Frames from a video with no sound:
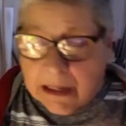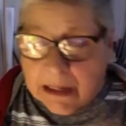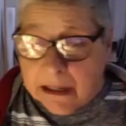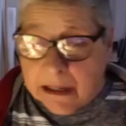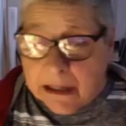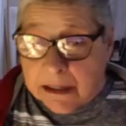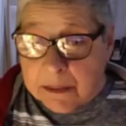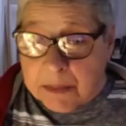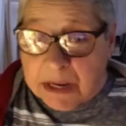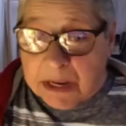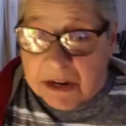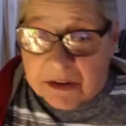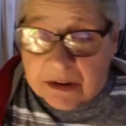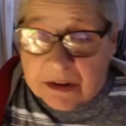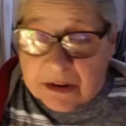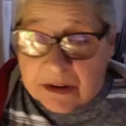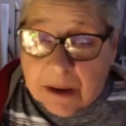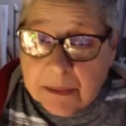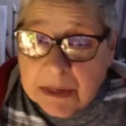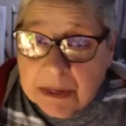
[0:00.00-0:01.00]
the
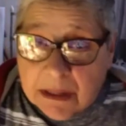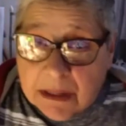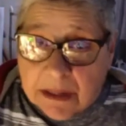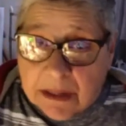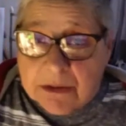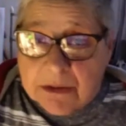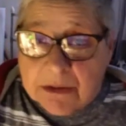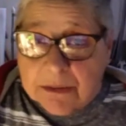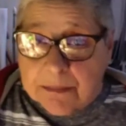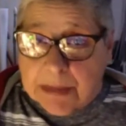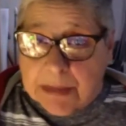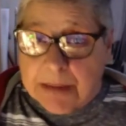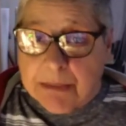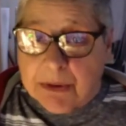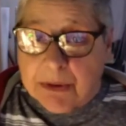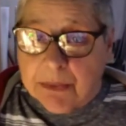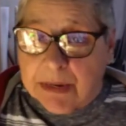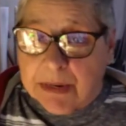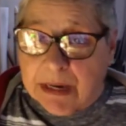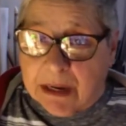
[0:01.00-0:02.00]
meantime, at least maybe
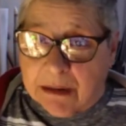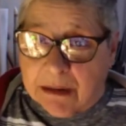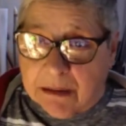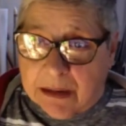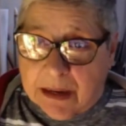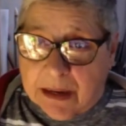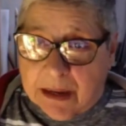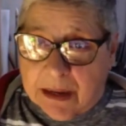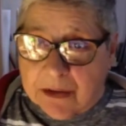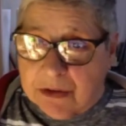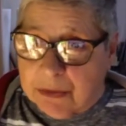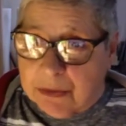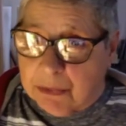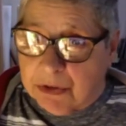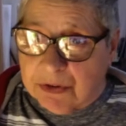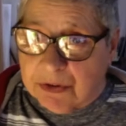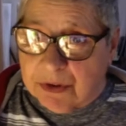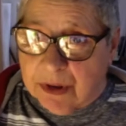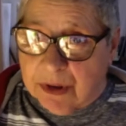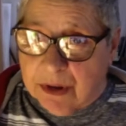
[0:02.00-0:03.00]
we can get some
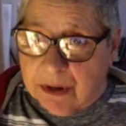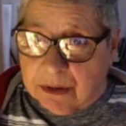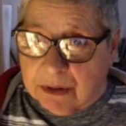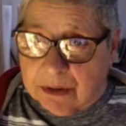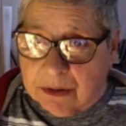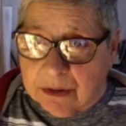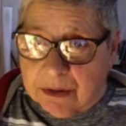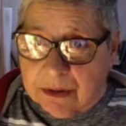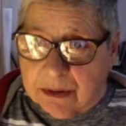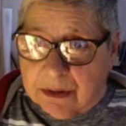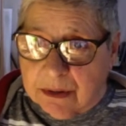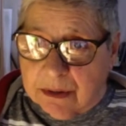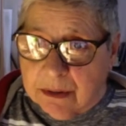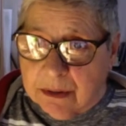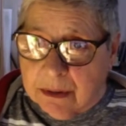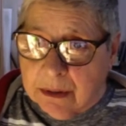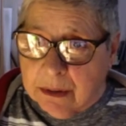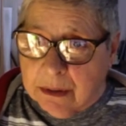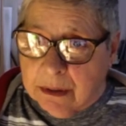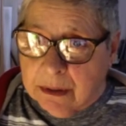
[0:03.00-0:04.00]
results.
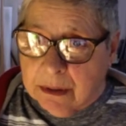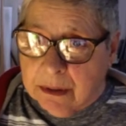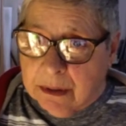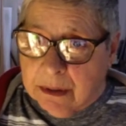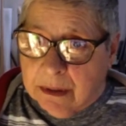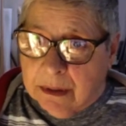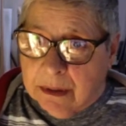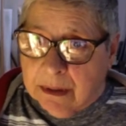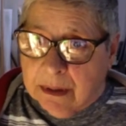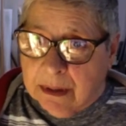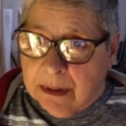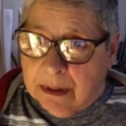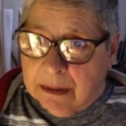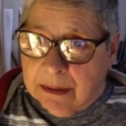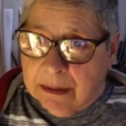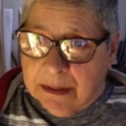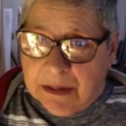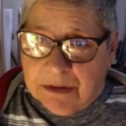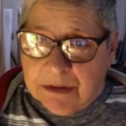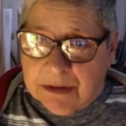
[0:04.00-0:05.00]
At
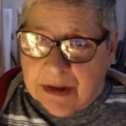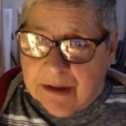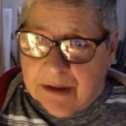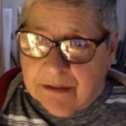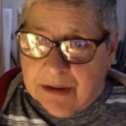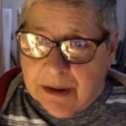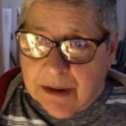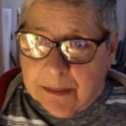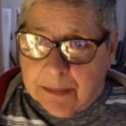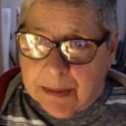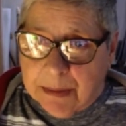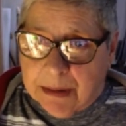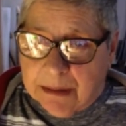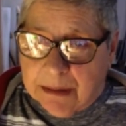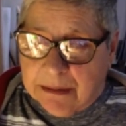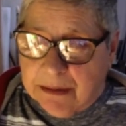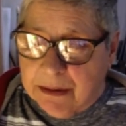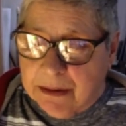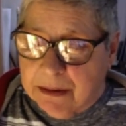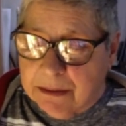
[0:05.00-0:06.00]
least have it up on,
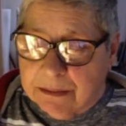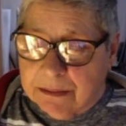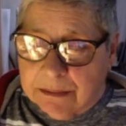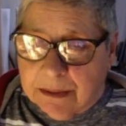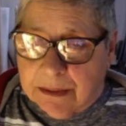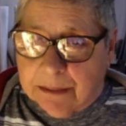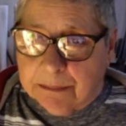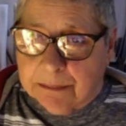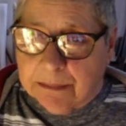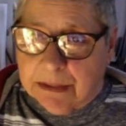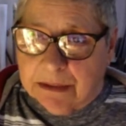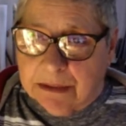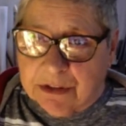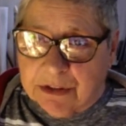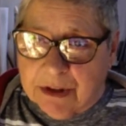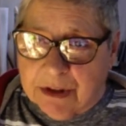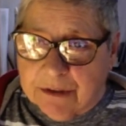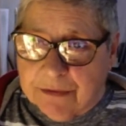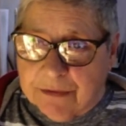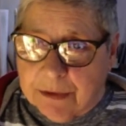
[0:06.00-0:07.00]
you know,
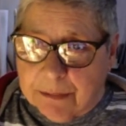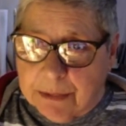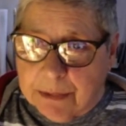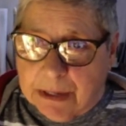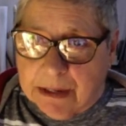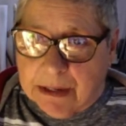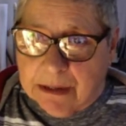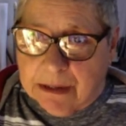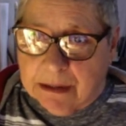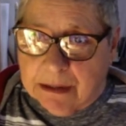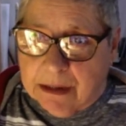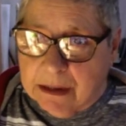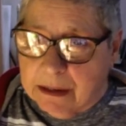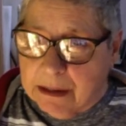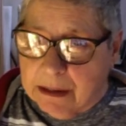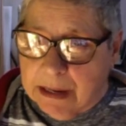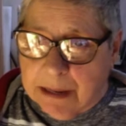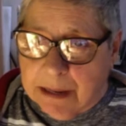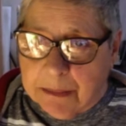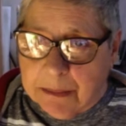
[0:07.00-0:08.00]
stuff up on
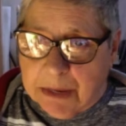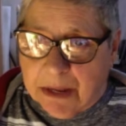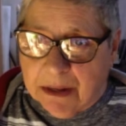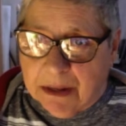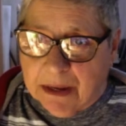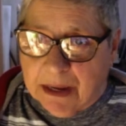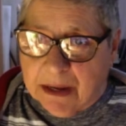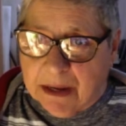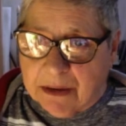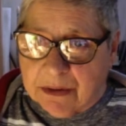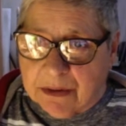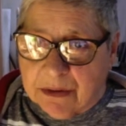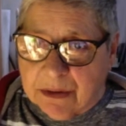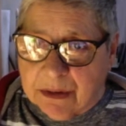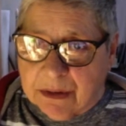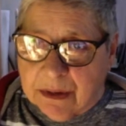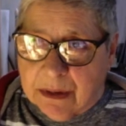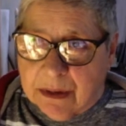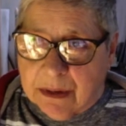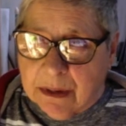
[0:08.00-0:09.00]
MLS.
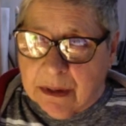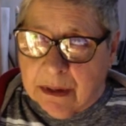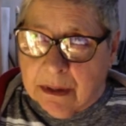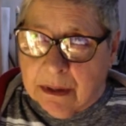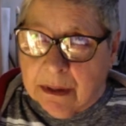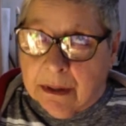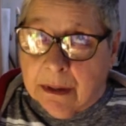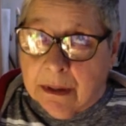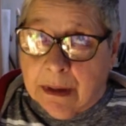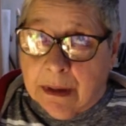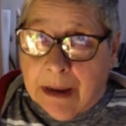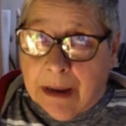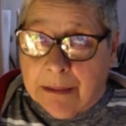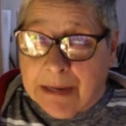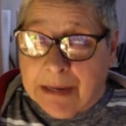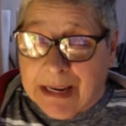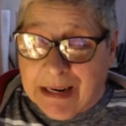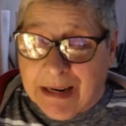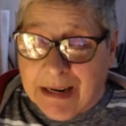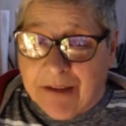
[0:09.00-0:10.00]
I
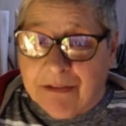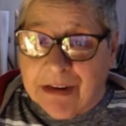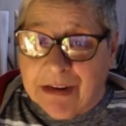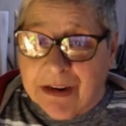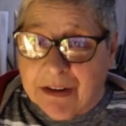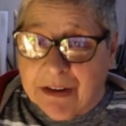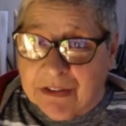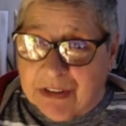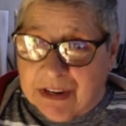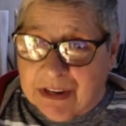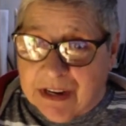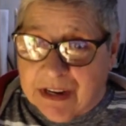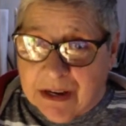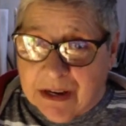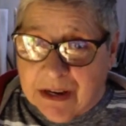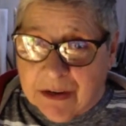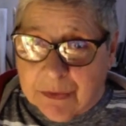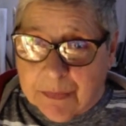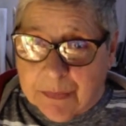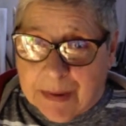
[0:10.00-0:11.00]
mean, even as it
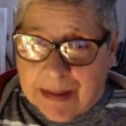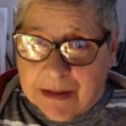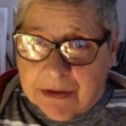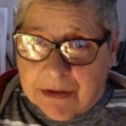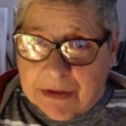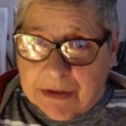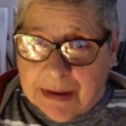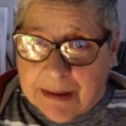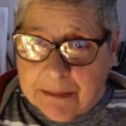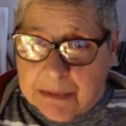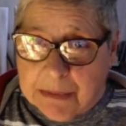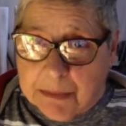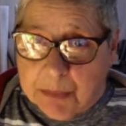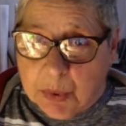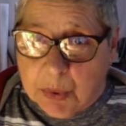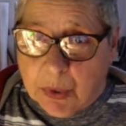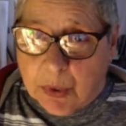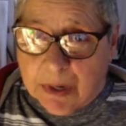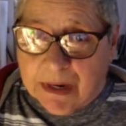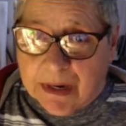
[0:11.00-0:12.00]
is, by the time the
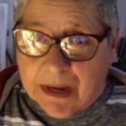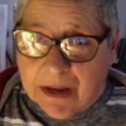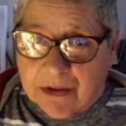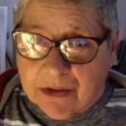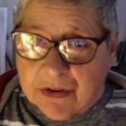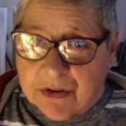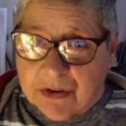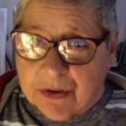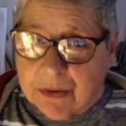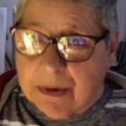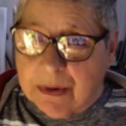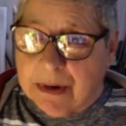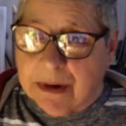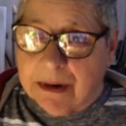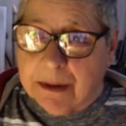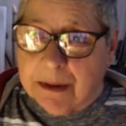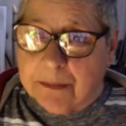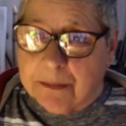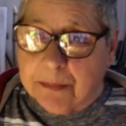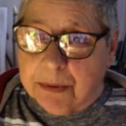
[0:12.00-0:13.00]
board gets to it and
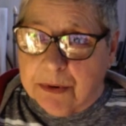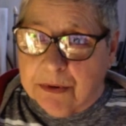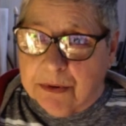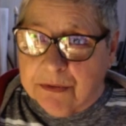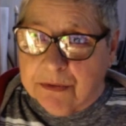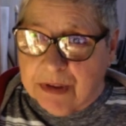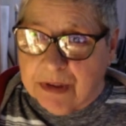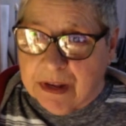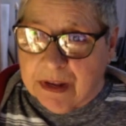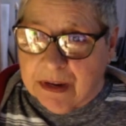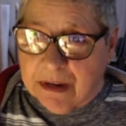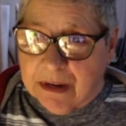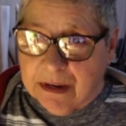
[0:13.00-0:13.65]
approves it,